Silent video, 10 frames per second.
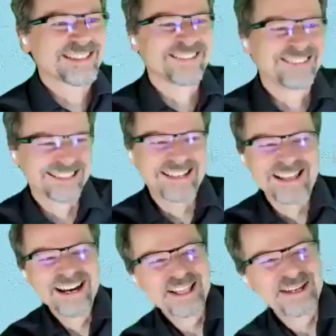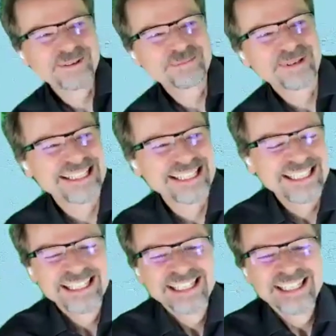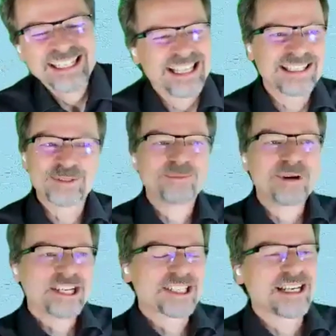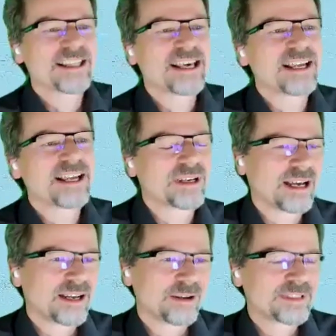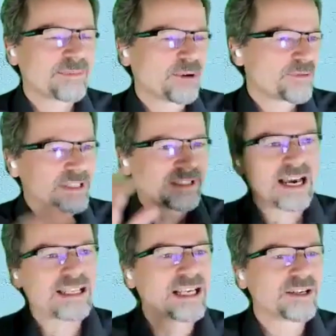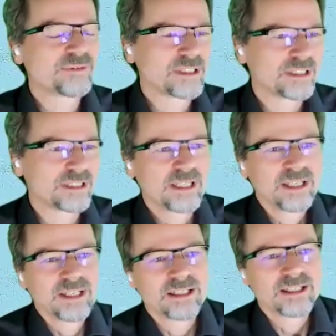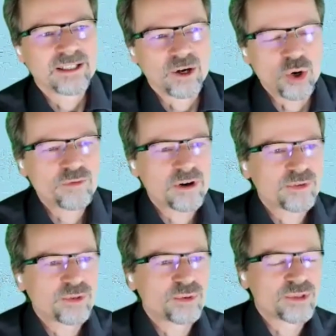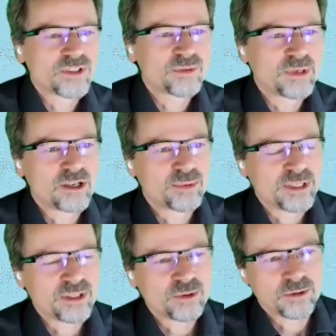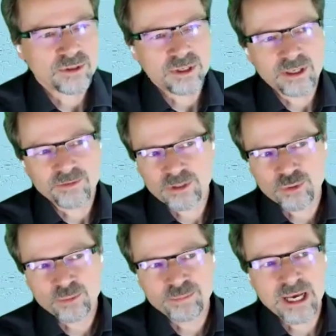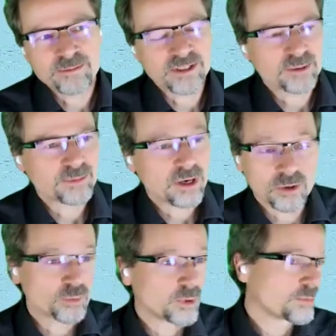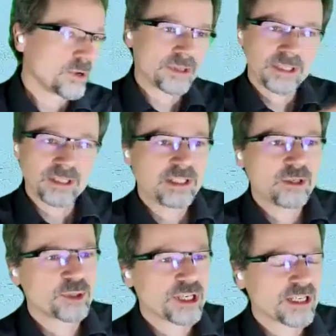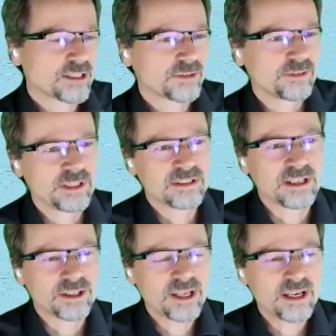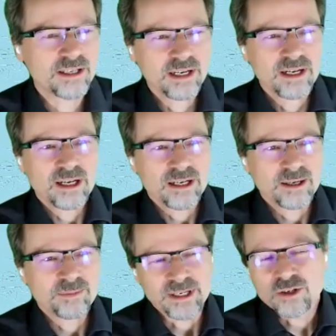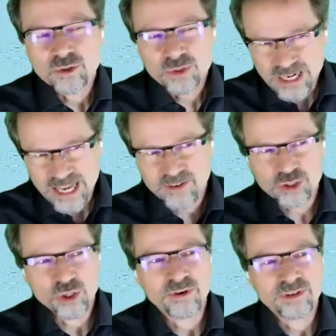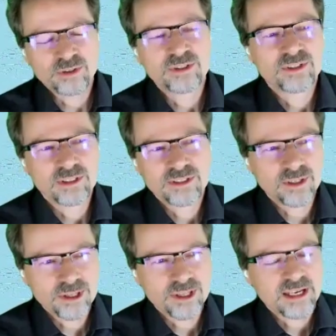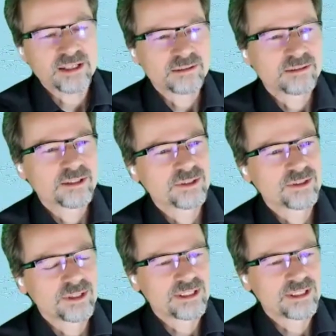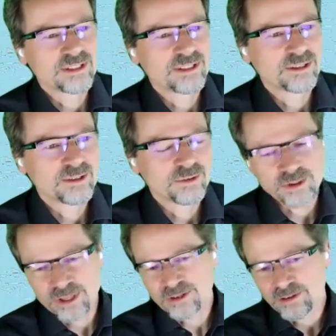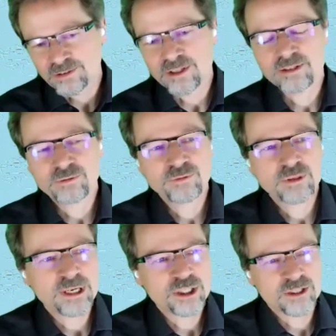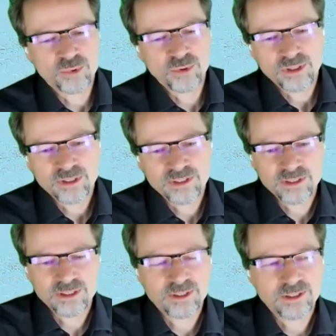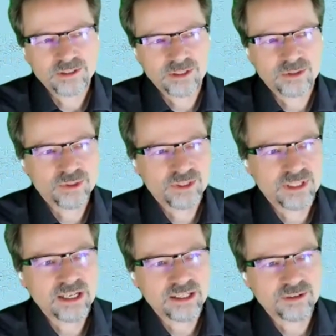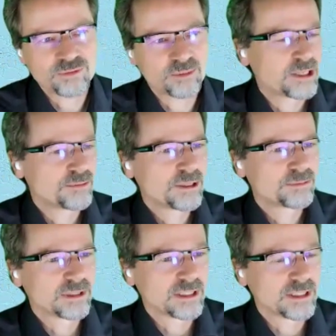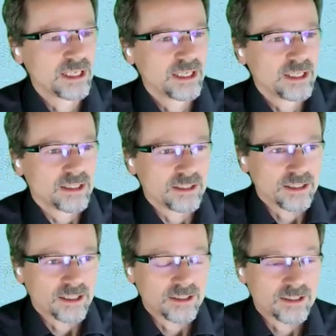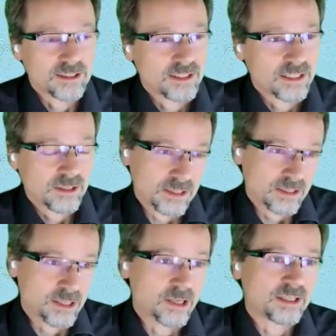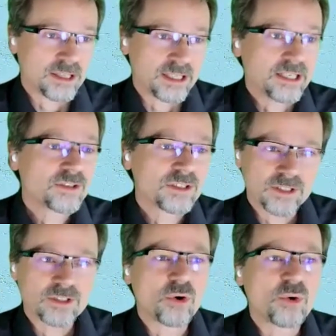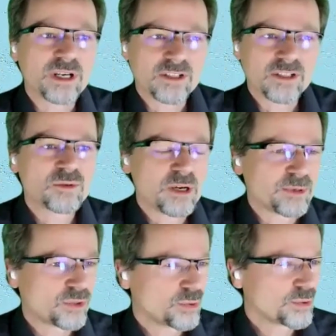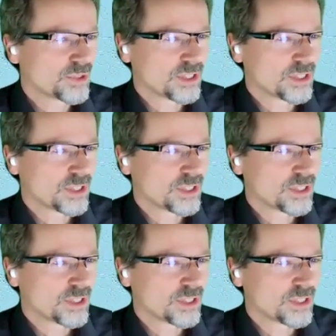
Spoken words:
1,000 pages. That's too much. And then you have some of these high-level overview SysML v2 papers about what were the key objectives and things like that. But a good language overview is not there. So so I think this 50 pages book is a good starter for many people, and it's the interest is growing in SysML v2